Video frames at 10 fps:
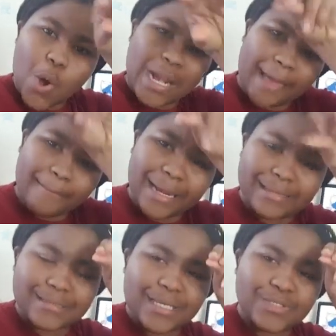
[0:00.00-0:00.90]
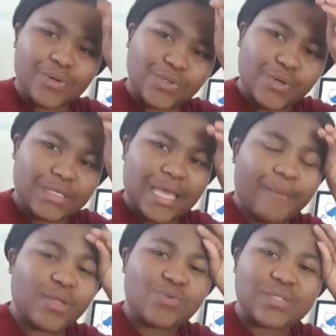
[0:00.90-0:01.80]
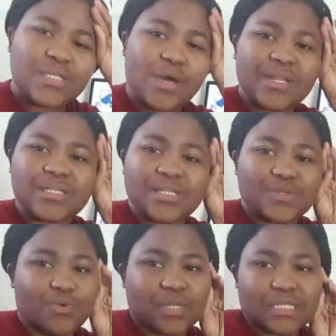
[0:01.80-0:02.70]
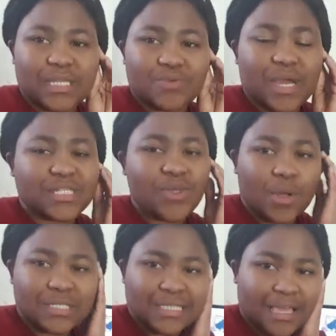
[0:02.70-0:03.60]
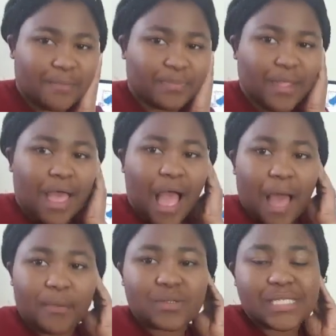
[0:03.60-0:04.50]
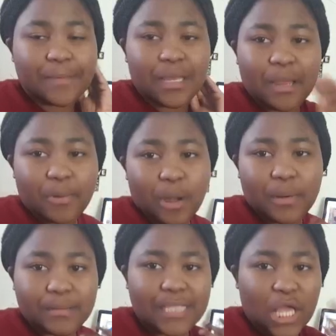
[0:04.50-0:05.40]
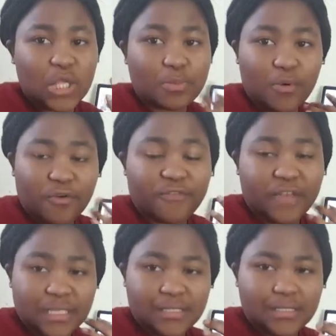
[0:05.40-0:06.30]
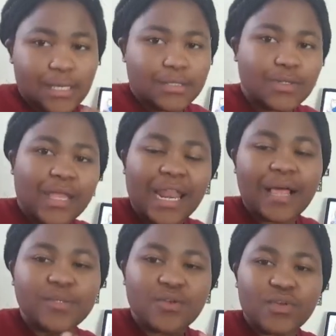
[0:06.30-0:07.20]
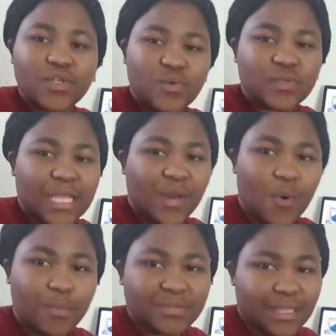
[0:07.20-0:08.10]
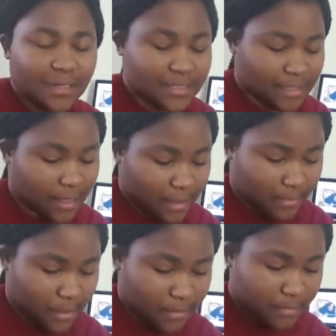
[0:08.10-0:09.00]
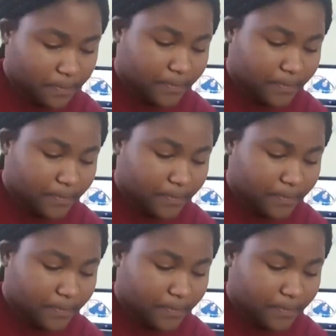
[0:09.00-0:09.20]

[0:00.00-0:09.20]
or like blessings on your day when you see other Sisonians and you can talk to them about similar problems that you both face. So that helps to reduce that homesickness element.